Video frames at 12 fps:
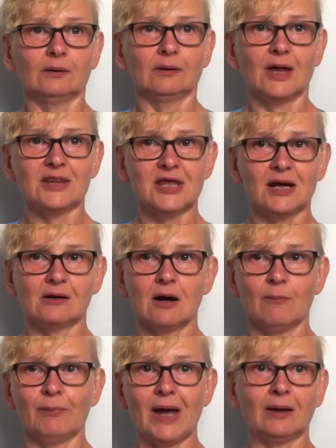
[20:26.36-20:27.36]
and then
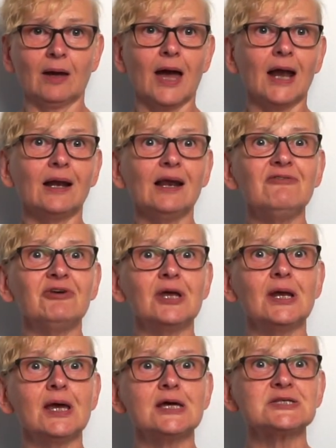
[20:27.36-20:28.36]
come back and live
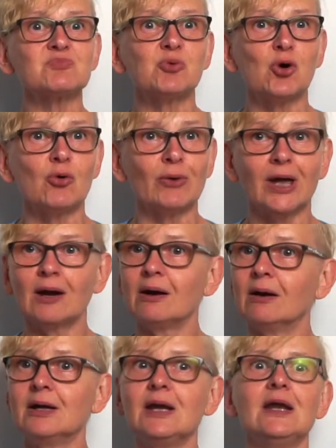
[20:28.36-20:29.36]
in Espoo, where
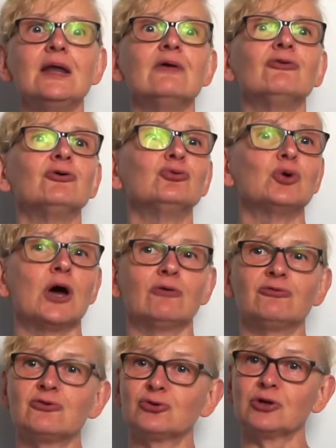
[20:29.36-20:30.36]
I never would
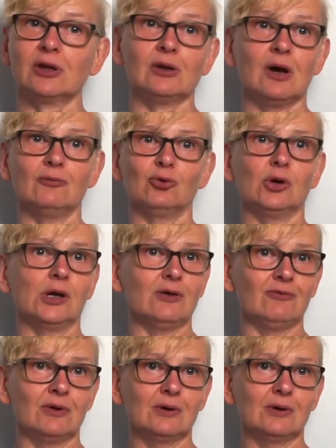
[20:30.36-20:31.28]
have thought that I would live.